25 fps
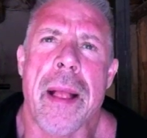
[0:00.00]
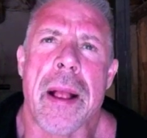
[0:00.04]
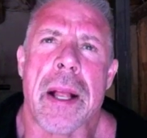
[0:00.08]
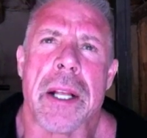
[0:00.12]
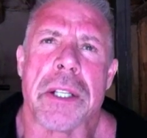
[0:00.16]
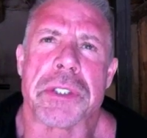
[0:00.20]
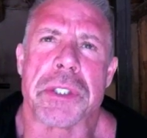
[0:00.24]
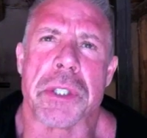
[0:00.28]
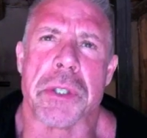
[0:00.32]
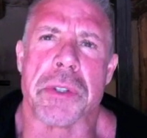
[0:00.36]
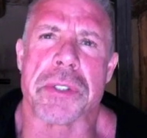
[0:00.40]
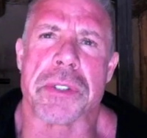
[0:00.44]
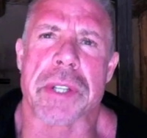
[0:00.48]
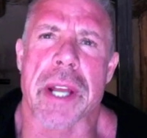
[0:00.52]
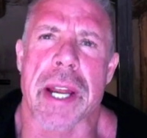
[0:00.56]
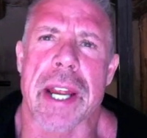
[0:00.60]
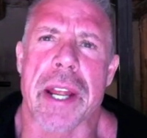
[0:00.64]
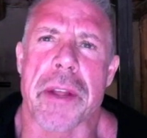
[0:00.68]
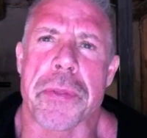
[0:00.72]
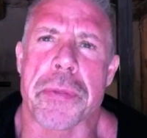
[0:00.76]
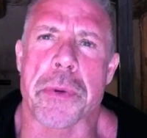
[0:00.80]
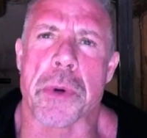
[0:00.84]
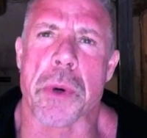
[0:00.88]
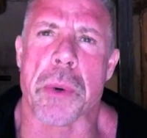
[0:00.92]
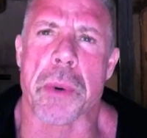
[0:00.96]
As soon as I
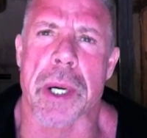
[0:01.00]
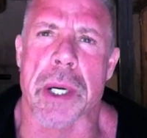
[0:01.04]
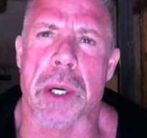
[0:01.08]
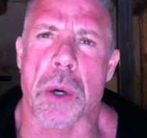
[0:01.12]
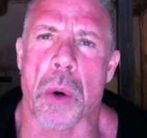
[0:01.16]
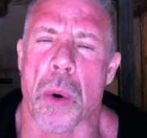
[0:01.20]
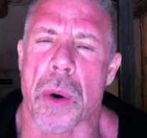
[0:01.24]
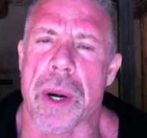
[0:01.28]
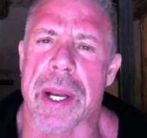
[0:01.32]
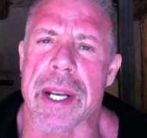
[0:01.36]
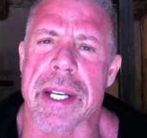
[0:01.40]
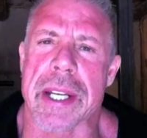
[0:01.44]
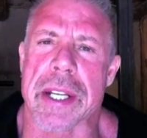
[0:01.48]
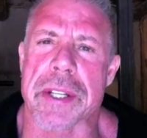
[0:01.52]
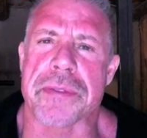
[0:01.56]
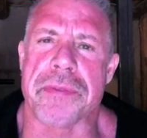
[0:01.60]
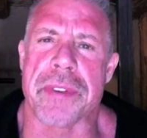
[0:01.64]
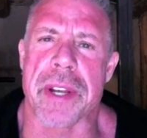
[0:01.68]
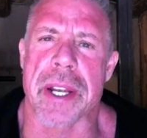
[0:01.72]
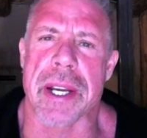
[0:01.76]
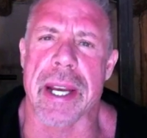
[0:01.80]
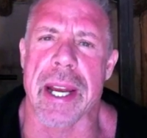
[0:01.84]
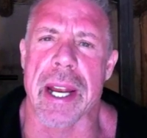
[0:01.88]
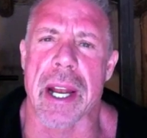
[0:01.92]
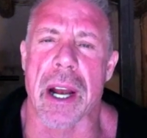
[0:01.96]
get through recording this
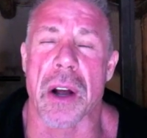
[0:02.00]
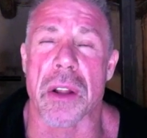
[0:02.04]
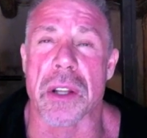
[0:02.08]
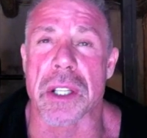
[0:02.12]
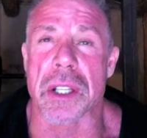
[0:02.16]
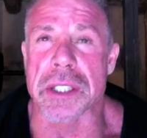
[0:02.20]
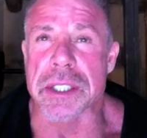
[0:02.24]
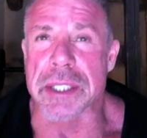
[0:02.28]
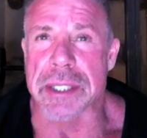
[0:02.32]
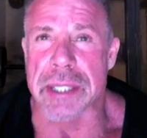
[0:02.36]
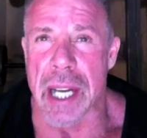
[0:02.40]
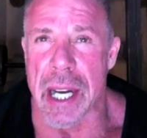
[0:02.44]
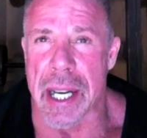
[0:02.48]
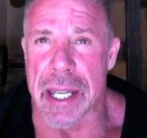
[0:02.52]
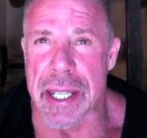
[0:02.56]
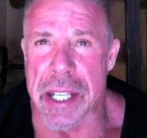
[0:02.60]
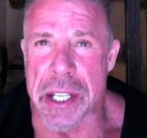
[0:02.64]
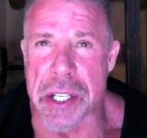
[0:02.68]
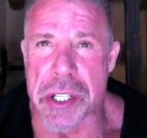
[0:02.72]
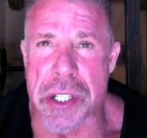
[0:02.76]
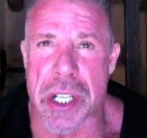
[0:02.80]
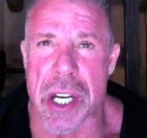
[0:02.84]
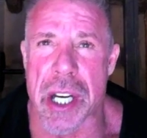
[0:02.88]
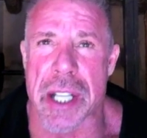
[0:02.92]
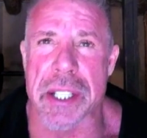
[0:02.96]
video, the sun is
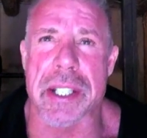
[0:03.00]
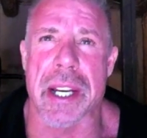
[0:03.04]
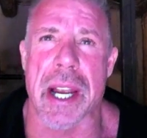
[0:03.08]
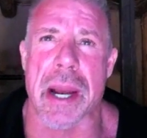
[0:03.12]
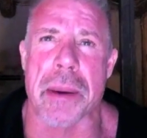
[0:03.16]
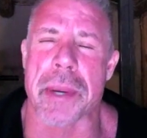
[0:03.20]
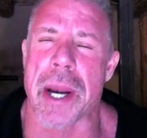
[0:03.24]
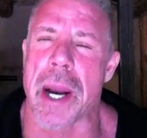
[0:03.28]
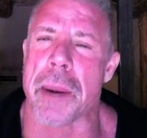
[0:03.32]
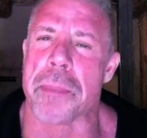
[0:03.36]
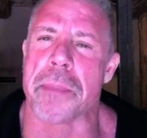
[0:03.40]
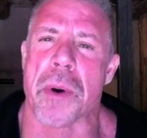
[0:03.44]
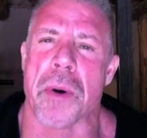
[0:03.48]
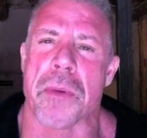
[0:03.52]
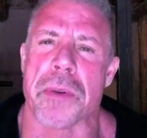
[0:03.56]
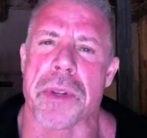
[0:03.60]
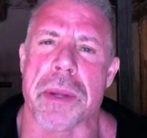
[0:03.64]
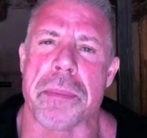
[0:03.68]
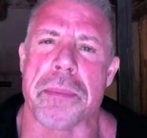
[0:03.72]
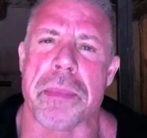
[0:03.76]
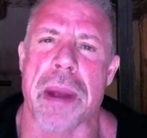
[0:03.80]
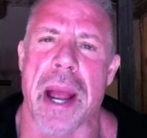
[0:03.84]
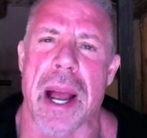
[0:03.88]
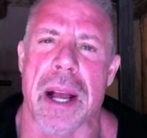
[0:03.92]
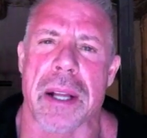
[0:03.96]
just coming up over the
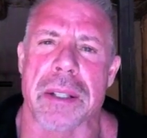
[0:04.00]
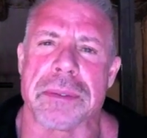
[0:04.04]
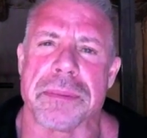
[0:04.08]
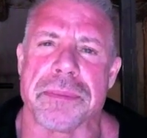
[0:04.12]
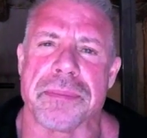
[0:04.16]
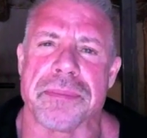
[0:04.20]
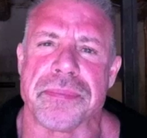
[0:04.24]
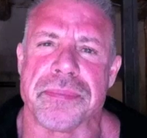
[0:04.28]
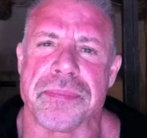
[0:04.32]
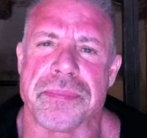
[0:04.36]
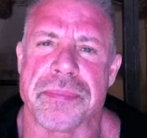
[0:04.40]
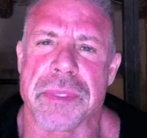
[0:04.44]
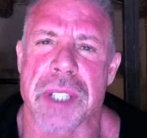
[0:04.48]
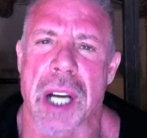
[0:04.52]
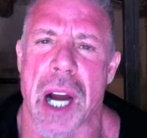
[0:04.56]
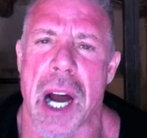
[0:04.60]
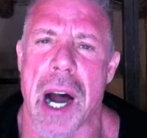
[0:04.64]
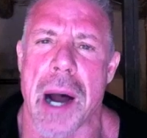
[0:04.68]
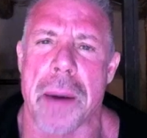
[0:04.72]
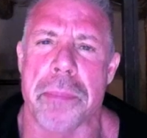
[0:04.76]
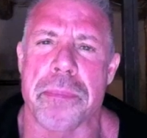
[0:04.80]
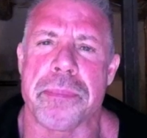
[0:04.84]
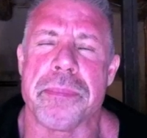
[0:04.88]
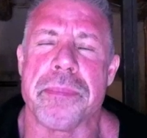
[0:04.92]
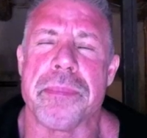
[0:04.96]
mountain
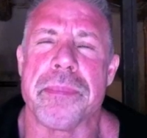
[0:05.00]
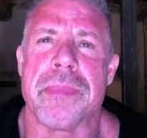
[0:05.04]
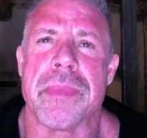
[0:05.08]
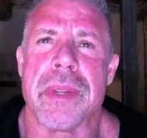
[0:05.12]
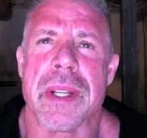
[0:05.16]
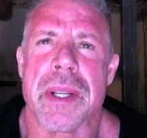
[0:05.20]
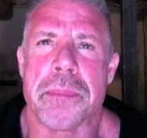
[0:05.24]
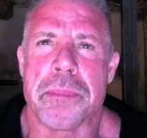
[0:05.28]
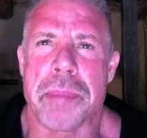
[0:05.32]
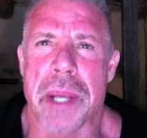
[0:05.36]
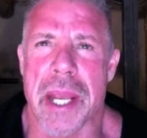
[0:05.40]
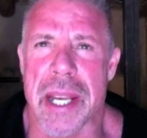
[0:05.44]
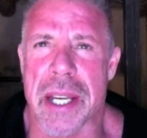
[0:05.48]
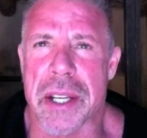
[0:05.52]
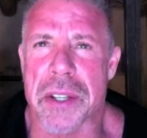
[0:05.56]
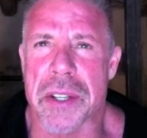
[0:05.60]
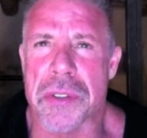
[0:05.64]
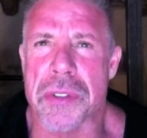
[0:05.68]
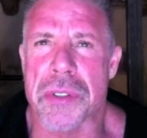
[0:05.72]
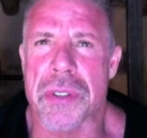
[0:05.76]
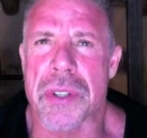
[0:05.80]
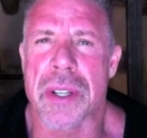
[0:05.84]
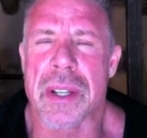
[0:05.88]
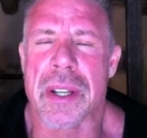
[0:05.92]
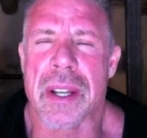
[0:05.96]
top
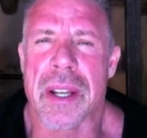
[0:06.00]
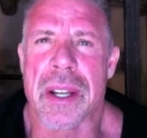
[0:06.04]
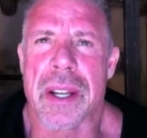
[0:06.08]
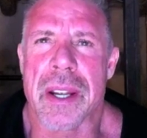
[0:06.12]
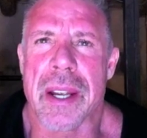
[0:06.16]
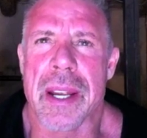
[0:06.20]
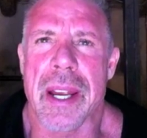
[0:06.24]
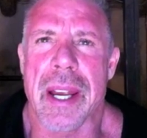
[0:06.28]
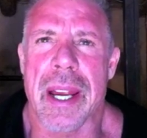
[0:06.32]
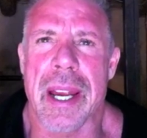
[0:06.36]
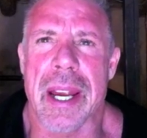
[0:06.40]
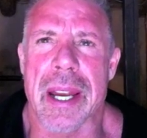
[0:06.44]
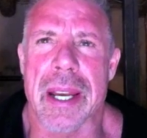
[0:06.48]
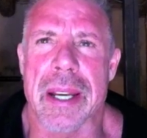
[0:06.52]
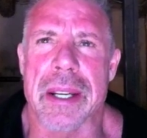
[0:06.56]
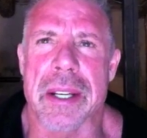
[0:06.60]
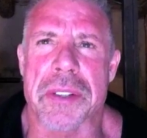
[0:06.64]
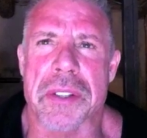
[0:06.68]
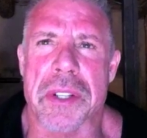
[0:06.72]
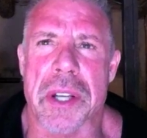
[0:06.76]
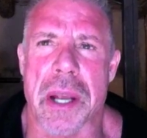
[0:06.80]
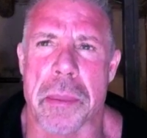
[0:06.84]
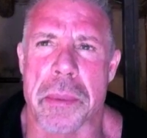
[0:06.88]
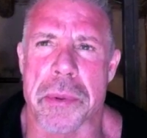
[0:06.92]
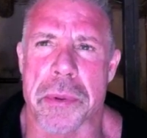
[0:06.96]
peaks and
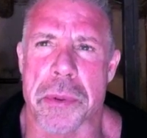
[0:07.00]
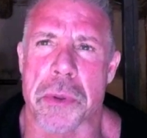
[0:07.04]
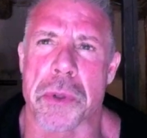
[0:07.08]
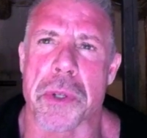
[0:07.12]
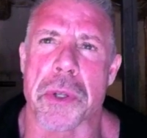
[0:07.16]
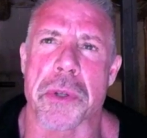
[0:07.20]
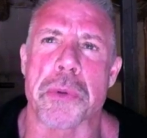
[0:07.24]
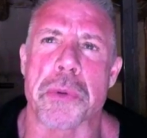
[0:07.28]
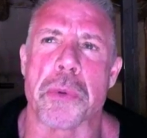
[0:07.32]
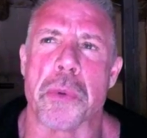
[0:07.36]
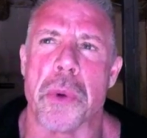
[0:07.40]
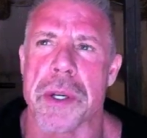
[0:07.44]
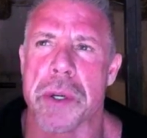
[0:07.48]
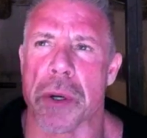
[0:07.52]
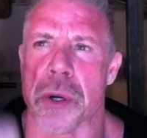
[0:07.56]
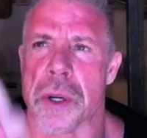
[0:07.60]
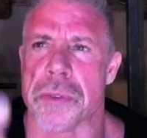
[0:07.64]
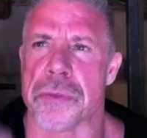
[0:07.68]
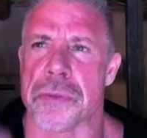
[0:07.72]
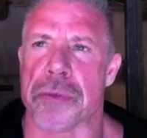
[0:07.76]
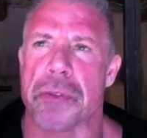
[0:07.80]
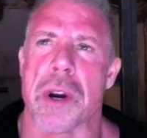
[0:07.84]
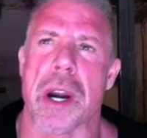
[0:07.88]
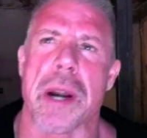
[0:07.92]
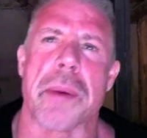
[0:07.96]
it's coming through this window in
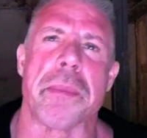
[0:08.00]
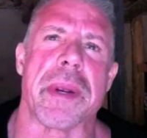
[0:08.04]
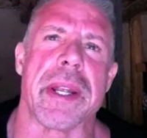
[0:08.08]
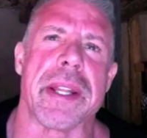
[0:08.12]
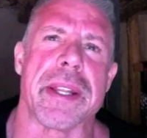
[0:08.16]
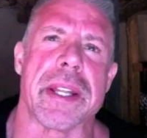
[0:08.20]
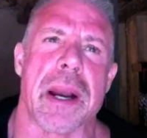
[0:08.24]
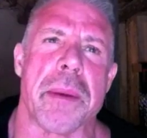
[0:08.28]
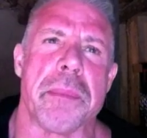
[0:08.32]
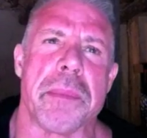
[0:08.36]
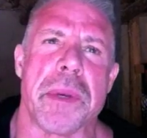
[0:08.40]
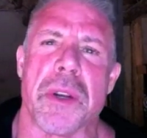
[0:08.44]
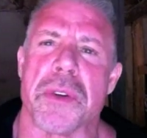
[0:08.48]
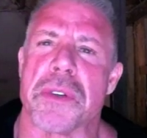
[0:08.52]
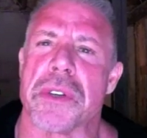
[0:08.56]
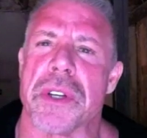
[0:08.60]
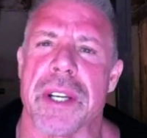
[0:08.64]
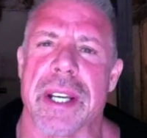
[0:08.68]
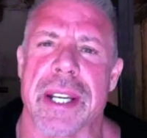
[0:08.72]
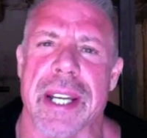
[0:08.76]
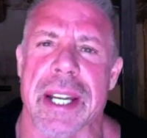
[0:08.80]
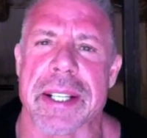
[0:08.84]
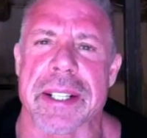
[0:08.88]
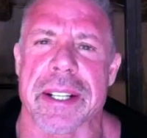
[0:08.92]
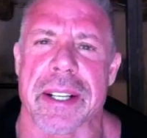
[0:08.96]
front of me that I'm using
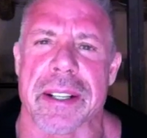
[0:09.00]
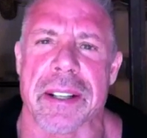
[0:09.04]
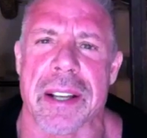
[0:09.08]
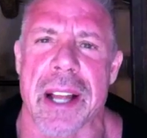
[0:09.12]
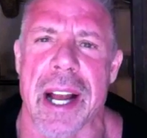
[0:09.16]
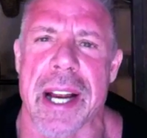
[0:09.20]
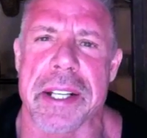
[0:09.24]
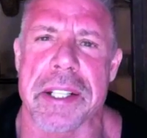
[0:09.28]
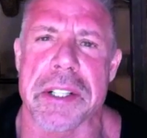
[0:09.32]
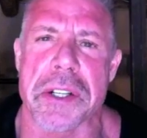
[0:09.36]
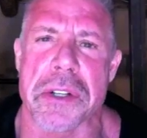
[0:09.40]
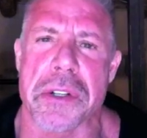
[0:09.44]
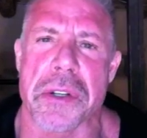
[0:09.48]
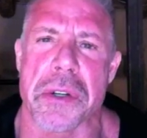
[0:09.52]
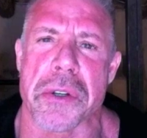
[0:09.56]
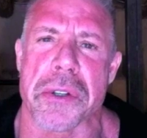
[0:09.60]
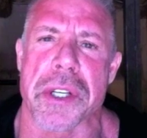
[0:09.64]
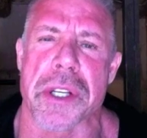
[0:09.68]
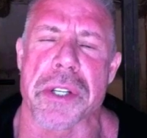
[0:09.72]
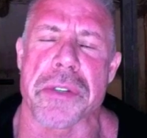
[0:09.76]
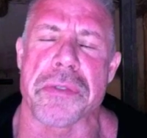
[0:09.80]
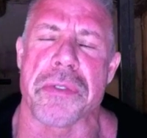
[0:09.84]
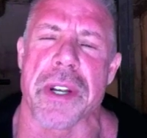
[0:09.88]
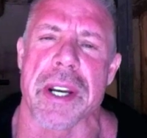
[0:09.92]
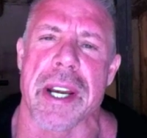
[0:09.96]
to get the light to shoot
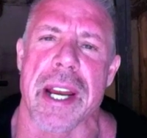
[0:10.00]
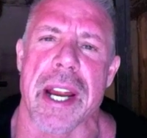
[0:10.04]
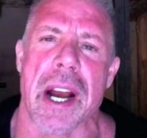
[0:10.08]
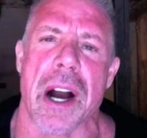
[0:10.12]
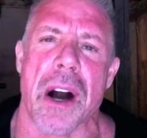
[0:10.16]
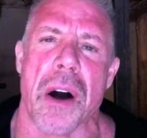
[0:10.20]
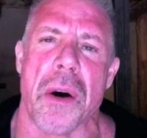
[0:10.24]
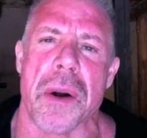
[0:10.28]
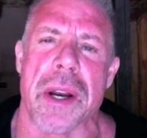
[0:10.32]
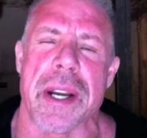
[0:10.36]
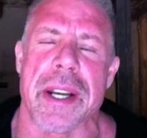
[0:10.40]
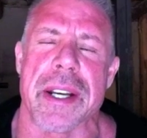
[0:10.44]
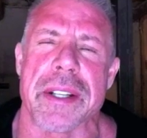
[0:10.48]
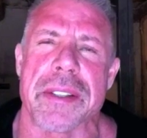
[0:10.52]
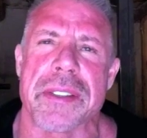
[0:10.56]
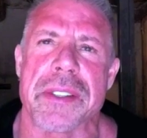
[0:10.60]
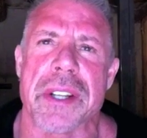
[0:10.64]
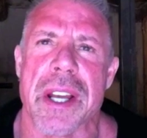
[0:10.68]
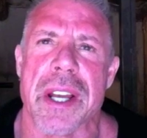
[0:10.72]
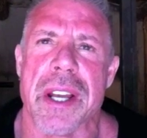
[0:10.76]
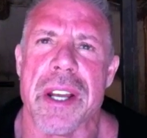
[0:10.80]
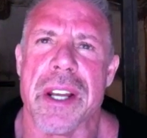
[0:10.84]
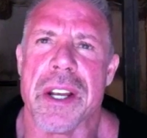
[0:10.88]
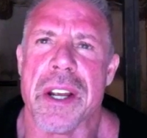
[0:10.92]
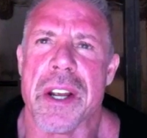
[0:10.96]
this video, and it's
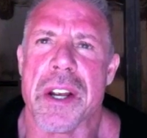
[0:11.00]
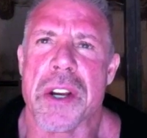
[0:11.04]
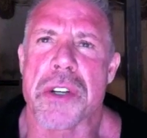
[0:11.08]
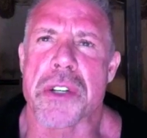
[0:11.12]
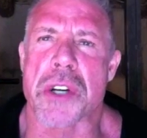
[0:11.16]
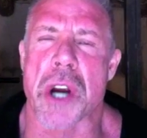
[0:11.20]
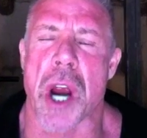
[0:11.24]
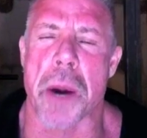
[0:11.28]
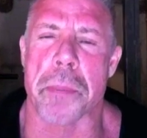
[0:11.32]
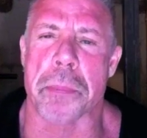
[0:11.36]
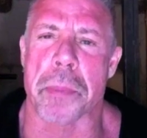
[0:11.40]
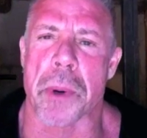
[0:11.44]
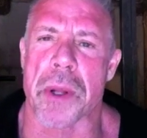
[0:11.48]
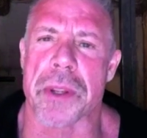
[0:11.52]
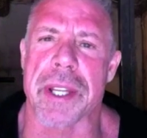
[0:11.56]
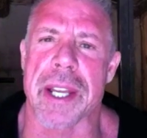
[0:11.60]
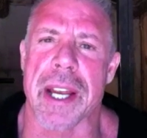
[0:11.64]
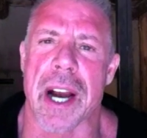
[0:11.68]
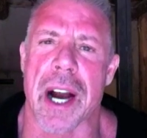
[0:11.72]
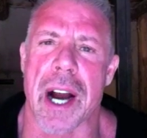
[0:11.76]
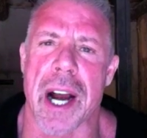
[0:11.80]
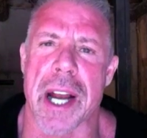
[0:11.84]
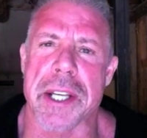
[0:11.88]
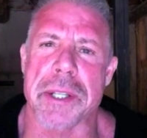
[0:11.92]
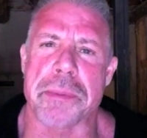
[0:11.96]
sharp on the
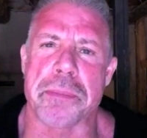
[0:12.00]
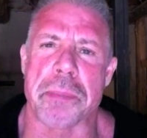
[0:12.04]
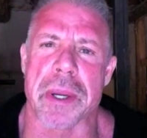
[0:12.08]
eyes.